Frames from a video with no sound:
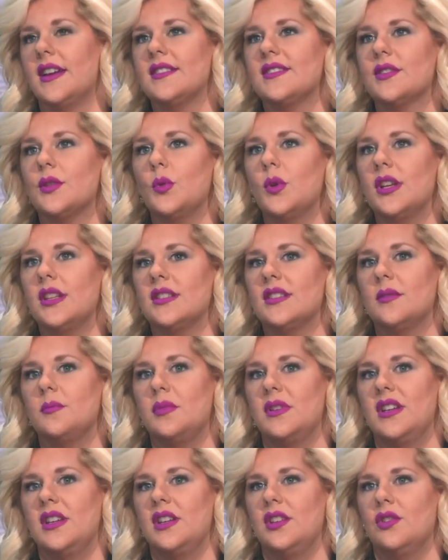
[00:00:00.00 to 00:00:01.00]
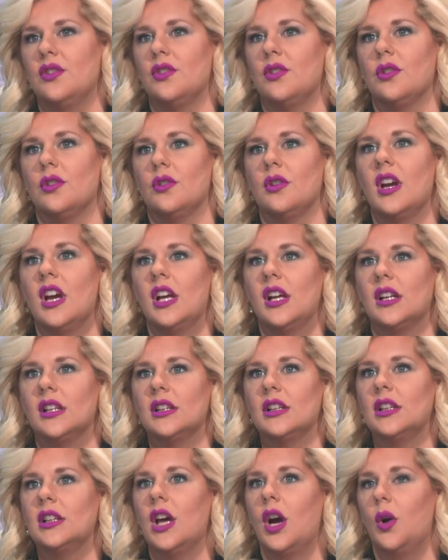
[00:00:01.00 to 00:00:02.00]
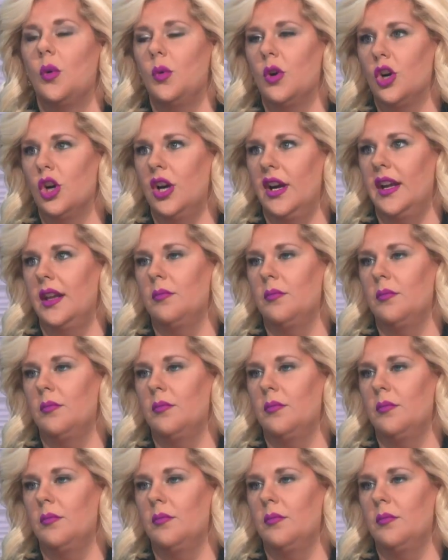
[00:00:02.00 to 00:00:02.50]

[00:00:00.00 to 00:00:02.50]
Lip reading: That's going to be your lower